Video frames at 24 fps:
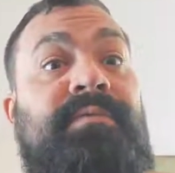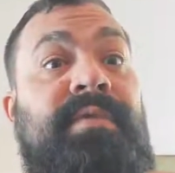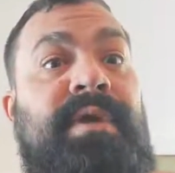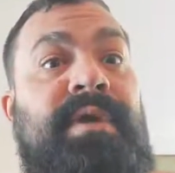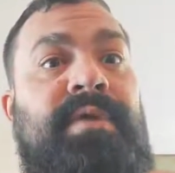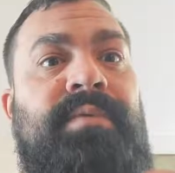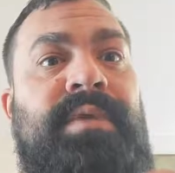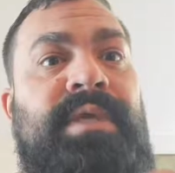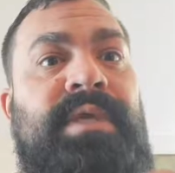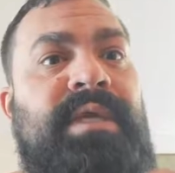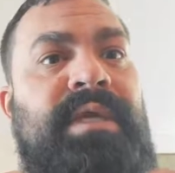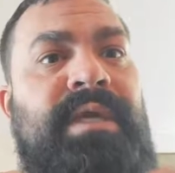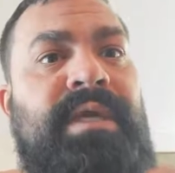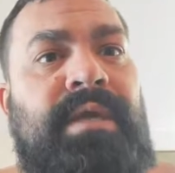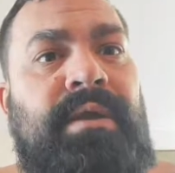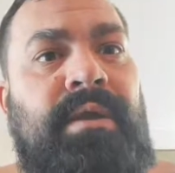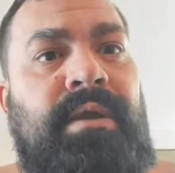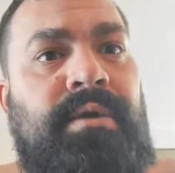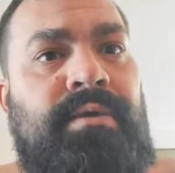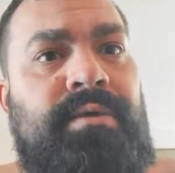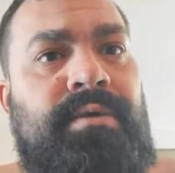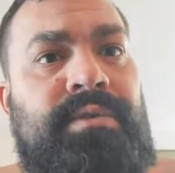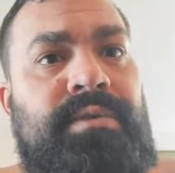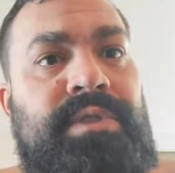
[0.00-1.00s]
how we could hit
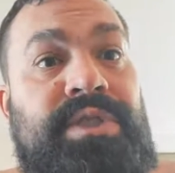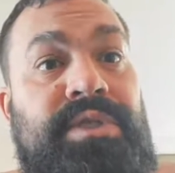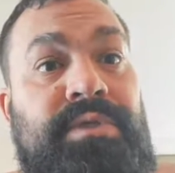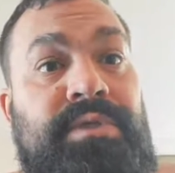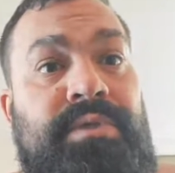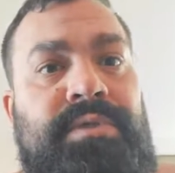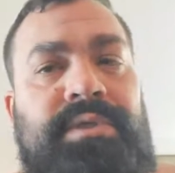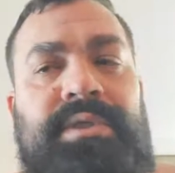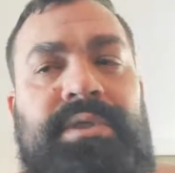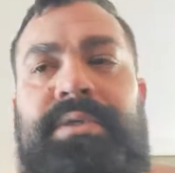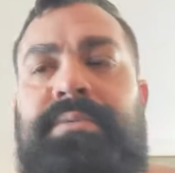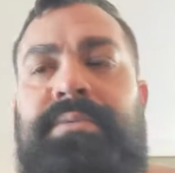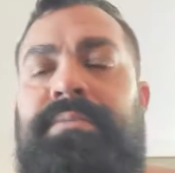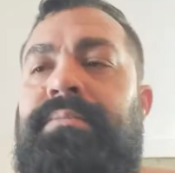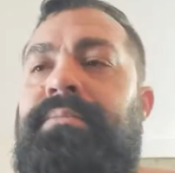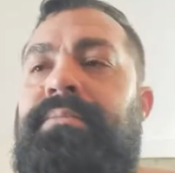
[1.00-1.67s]
our own children.